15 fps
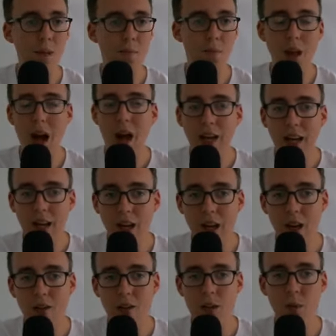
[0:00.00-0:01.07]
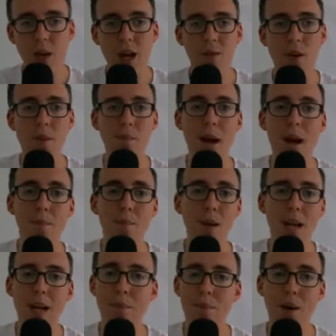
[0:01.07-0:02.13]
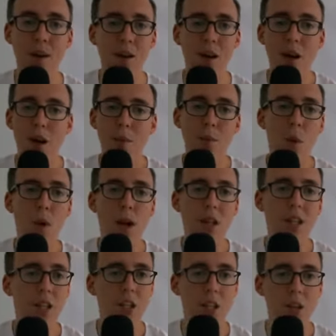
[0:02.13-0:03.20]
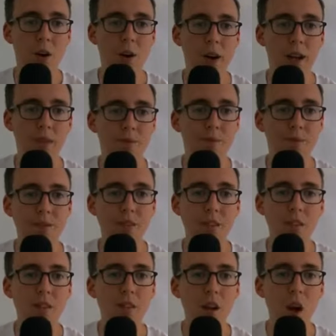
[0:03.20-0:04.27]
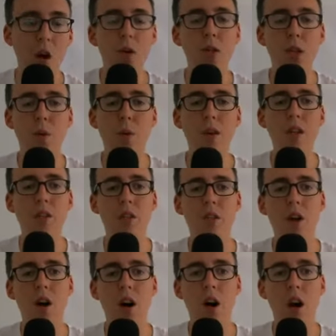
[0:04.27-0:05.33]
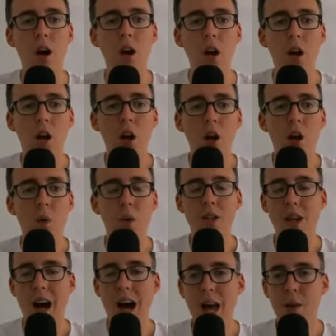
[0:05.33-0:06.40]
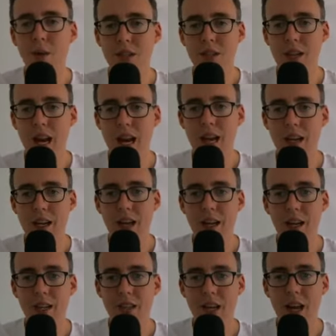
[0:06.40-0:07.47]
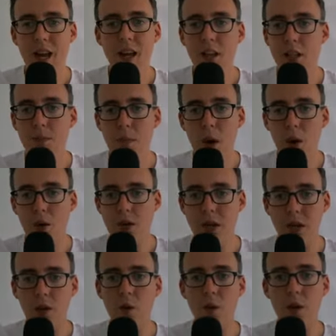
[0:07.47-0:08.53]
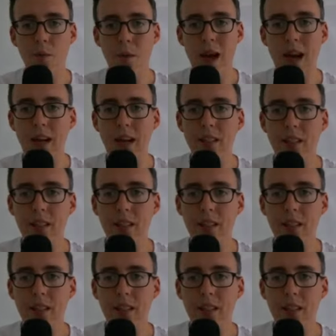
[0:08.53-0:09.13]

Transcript: blocking coverage, whatever it might be. But boy, it's concerning. Also, what you saw was Iowa State is getting exposed at cornerback.